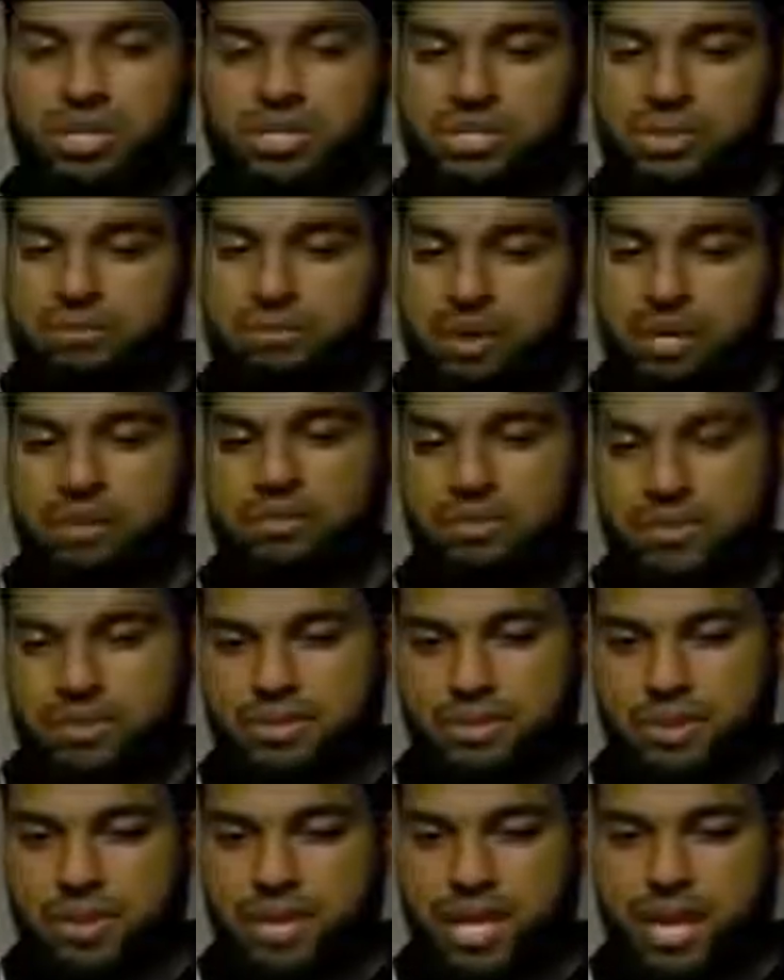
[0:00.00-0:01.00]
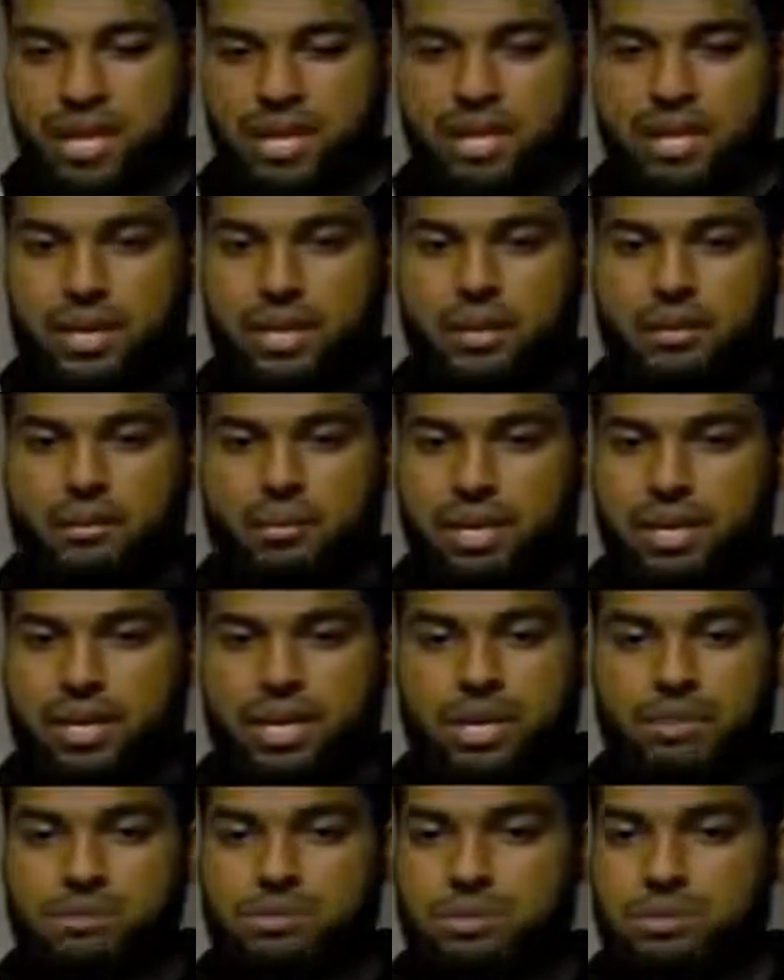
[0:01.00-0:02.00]
What is the benefit to that when it
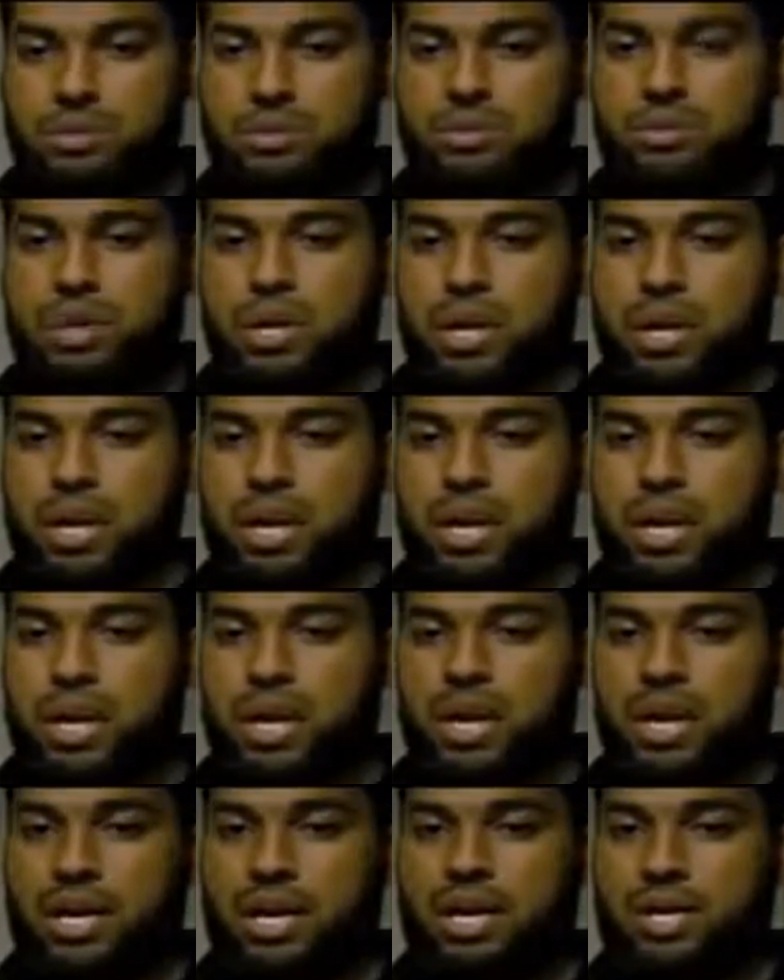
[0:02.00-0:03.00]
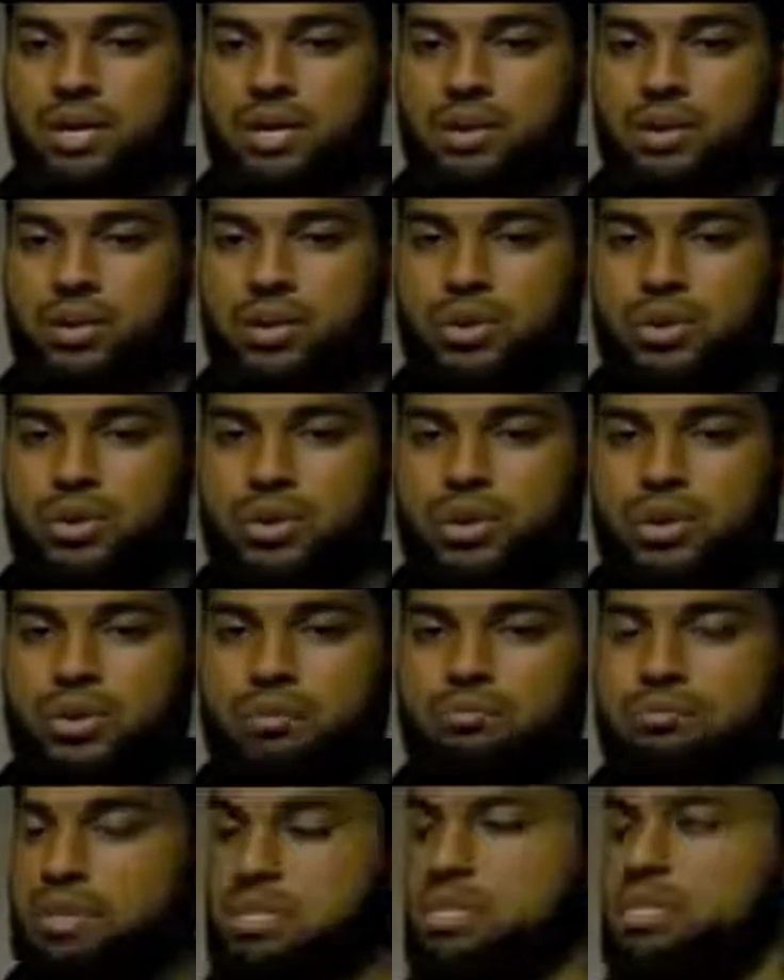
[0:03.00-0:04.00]
comes to your
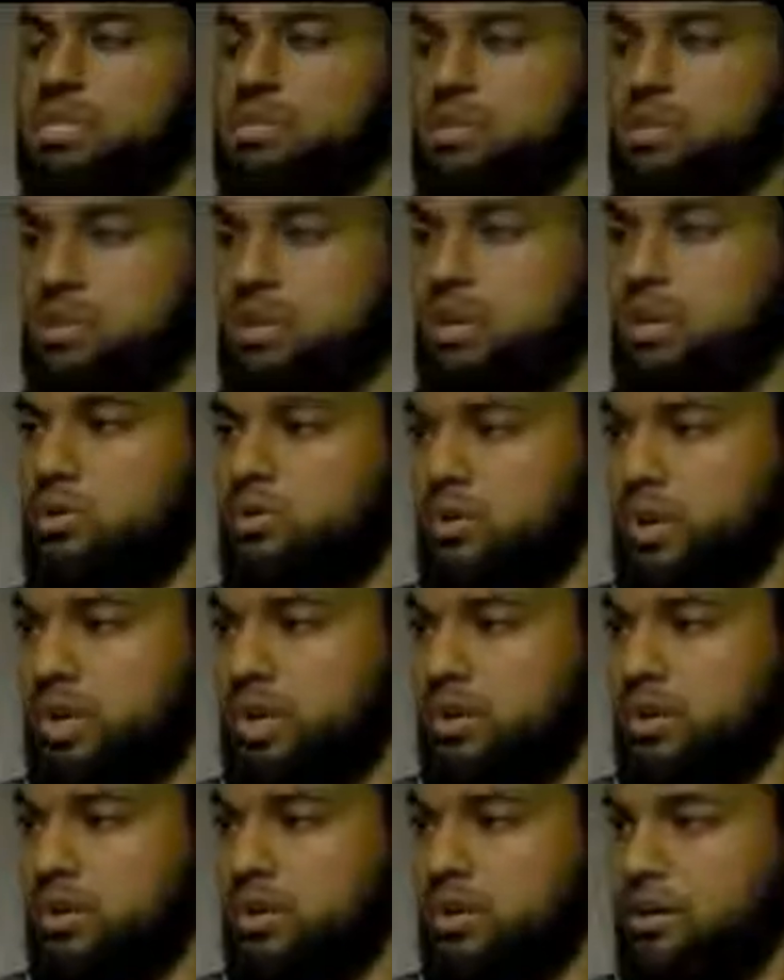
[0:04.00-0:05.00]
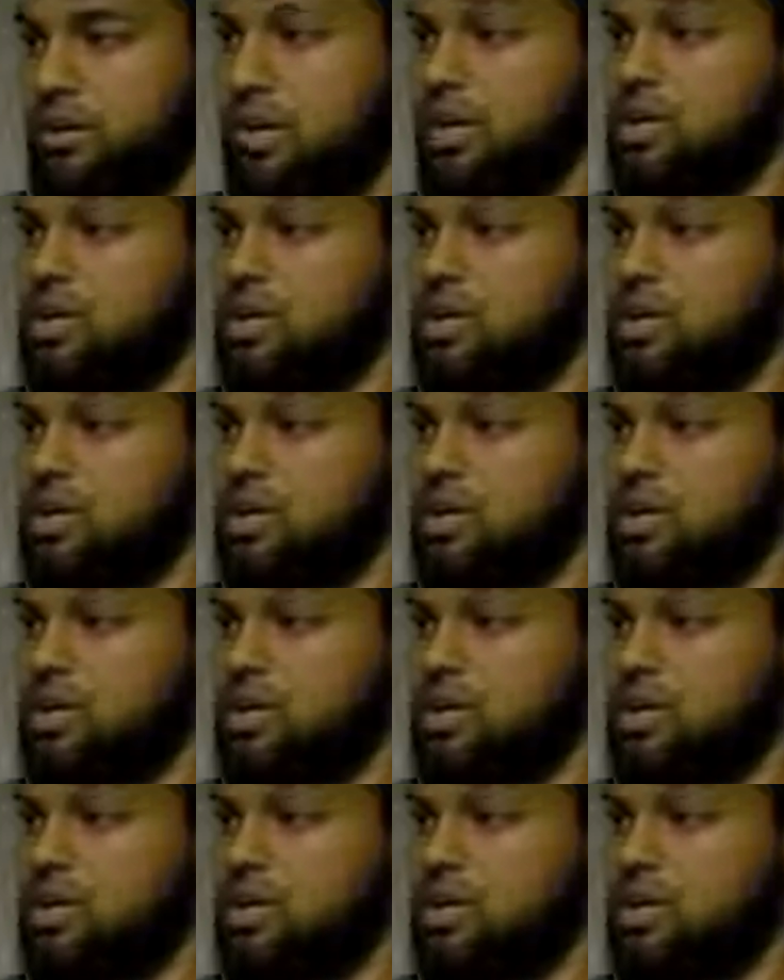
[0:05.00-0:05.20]
business or career,